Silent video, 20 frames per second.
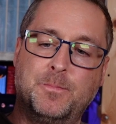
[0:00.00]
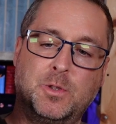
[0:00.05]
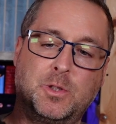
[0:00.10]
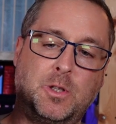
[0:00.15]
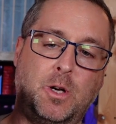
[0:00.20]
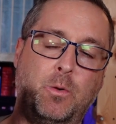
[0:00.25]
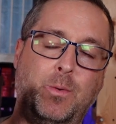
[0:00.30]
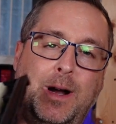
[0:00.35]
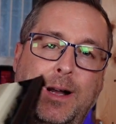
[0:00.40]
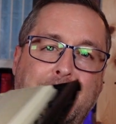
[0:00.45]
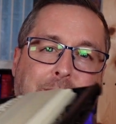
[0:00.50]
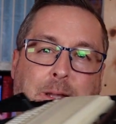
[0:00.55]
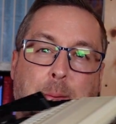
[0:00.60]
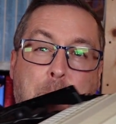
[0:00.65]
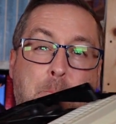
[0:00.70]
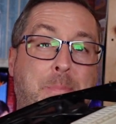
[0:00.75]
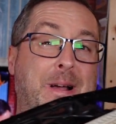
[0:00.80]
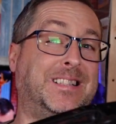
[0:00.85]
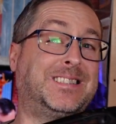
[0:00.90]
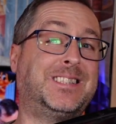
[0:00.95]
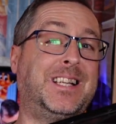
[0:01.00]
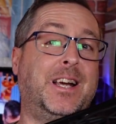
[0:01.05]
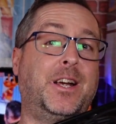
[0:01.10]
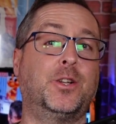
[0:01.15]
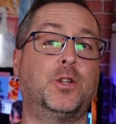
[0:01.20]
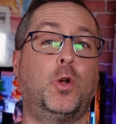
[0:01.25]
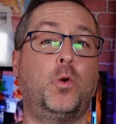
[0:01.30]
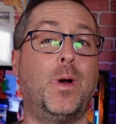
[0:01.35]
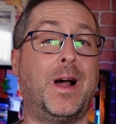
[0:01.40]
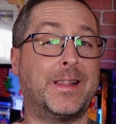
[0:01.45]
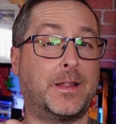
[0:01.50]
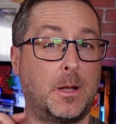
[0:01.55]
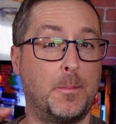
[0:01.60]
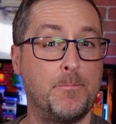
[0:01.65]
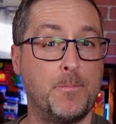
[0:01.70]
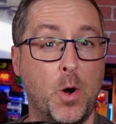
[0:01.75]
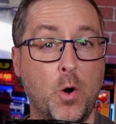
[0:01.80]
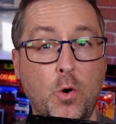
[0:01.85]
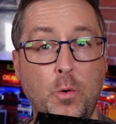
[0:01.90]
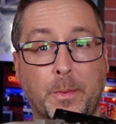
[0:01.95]
So the best I can do at the
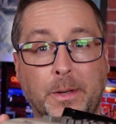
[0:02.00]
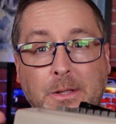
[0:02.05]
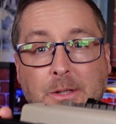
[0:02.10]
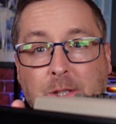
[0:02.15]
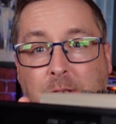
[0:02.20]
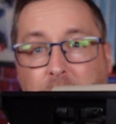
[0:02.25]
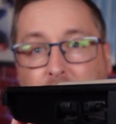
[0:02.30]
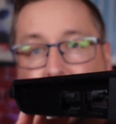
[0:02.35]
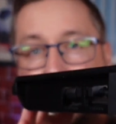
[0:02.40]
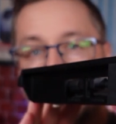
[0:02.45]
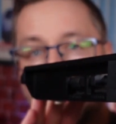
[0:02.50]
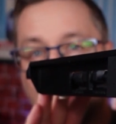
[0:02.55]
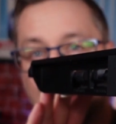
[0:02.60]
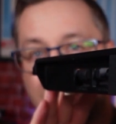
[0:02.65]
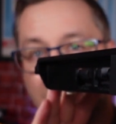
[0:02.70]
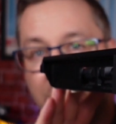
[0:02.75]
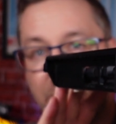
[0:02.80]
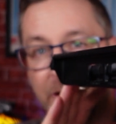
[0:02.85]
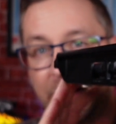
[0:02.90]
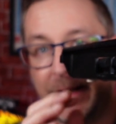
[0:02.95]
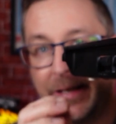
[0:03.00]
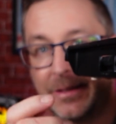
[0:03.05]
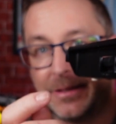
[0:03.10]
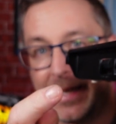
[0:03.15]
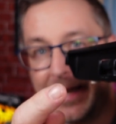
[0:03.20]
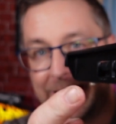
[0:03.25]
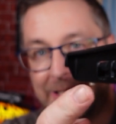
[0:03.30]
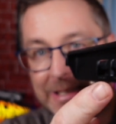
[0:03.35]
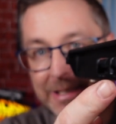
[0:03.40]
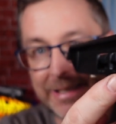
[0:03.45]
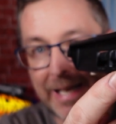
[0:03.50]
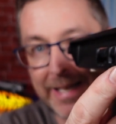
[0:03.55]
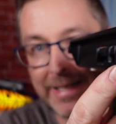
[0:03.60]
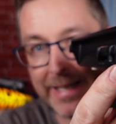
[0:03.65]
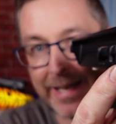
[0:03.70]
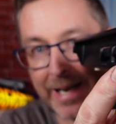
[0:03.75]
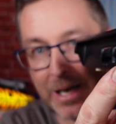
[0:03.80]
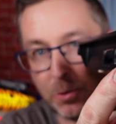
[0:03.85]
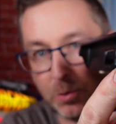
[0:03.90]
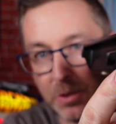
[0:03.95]
moment is extend
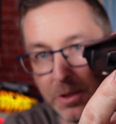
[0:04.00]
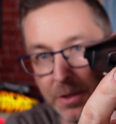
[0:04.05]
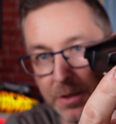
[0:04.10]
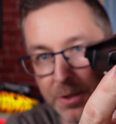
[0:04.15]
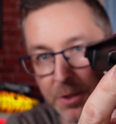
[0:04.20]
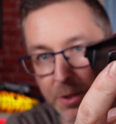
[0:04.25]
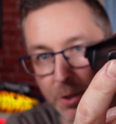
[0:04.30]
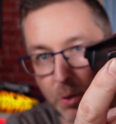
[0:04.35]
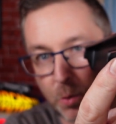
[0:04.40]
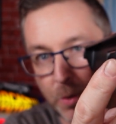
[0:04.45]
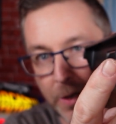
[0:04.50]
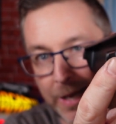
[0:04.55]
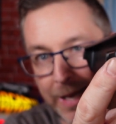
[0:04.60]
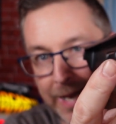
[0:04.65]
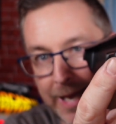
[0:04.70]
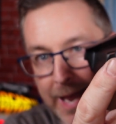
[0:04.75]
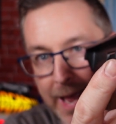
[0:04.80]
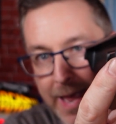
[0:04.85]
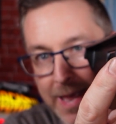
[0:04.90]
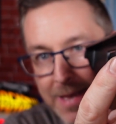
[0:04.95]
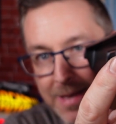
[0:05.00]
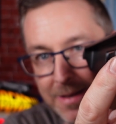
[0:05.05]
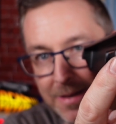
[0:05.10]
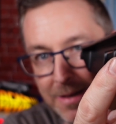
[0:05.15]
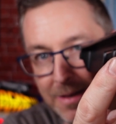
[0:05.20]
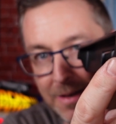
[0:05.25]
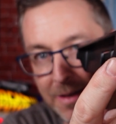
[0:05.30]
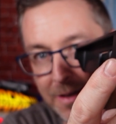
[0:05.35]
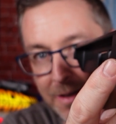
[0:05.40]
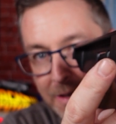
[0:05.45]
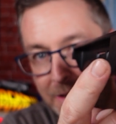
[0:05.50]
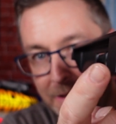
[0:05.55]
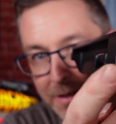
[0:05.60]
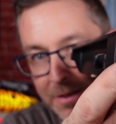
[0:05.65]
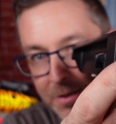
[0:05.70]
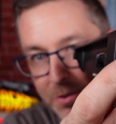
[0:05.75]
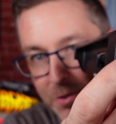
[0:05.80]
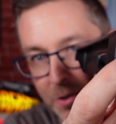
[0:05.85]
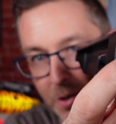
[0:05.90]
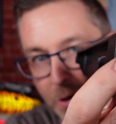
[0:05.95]
it out to here.
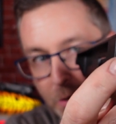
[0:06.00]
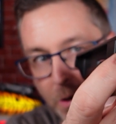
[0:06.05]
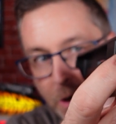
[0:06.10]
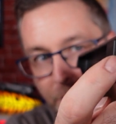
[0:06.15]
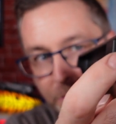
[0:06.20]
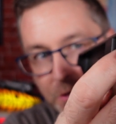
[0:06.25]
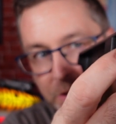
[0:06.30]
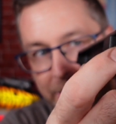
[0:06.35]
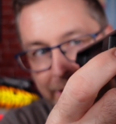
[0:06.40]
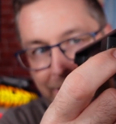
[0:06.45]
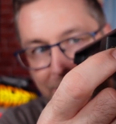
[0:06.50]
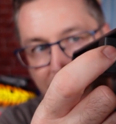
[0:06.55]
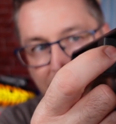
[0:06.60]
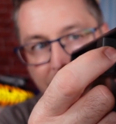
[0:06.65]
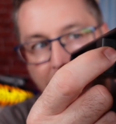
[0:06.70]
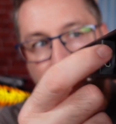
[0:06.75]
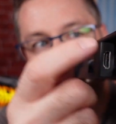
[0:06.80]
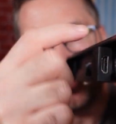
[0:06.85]
So obviously you can still